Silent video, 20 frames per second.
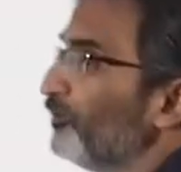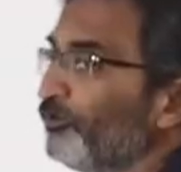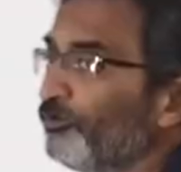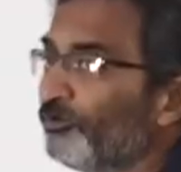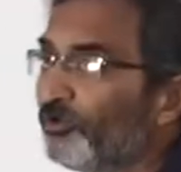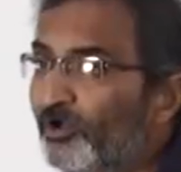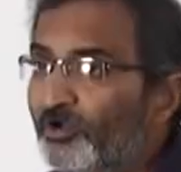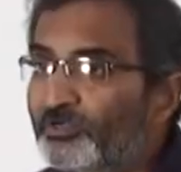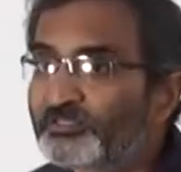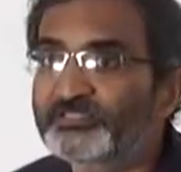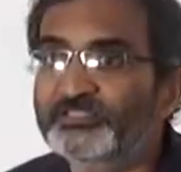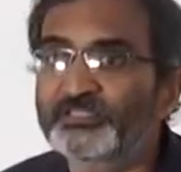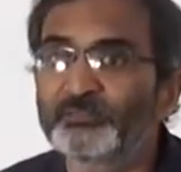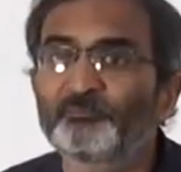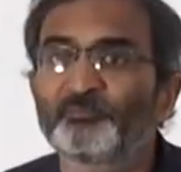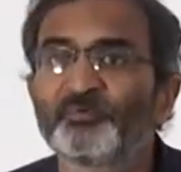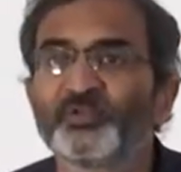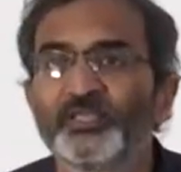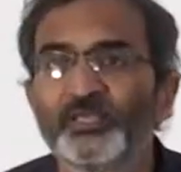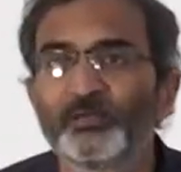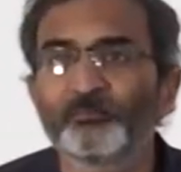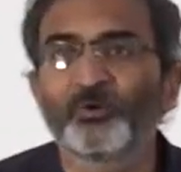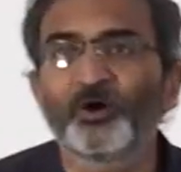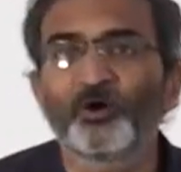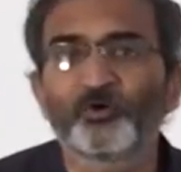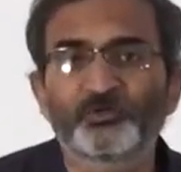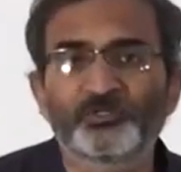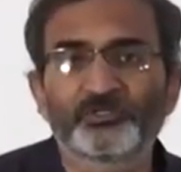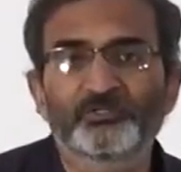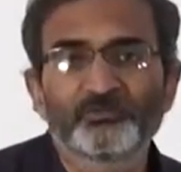not simply
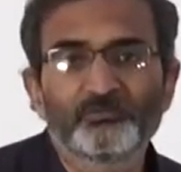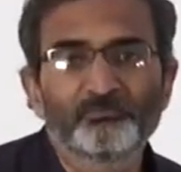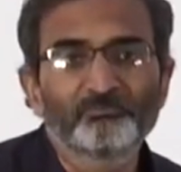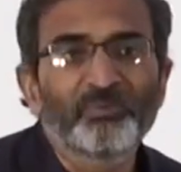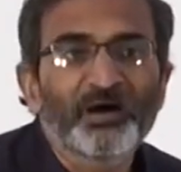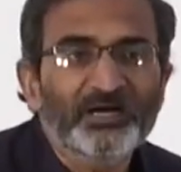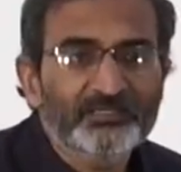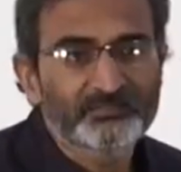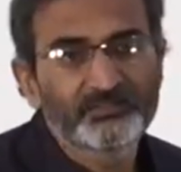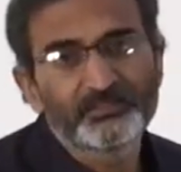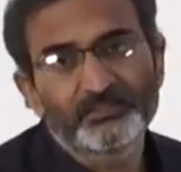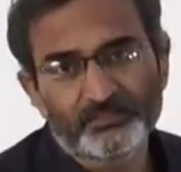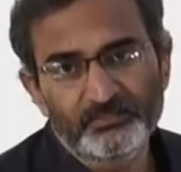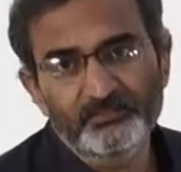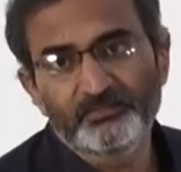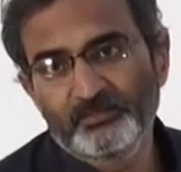about bhakti.